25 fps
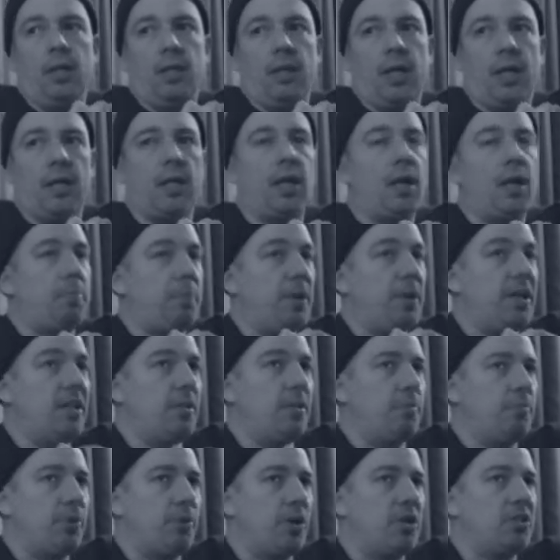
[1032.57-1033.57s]
And then I played
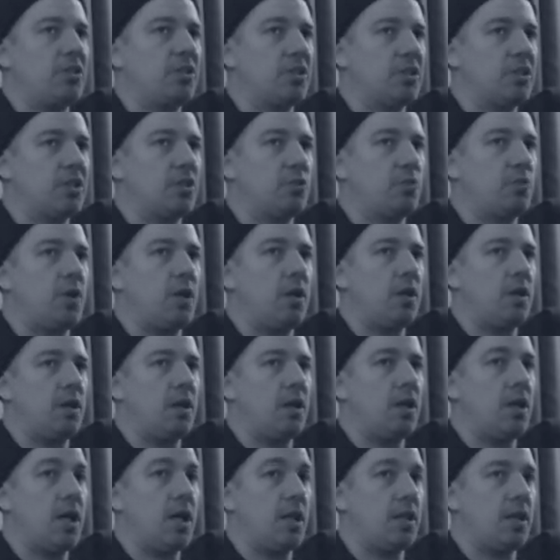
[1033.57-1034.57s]
in Brussels as well,
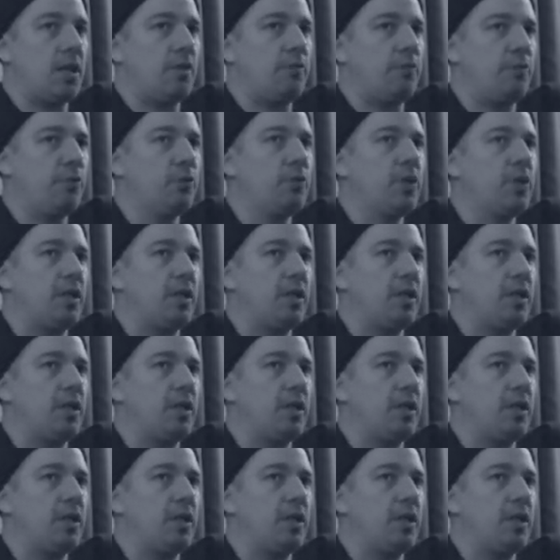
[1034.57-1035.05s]
a lot, at Food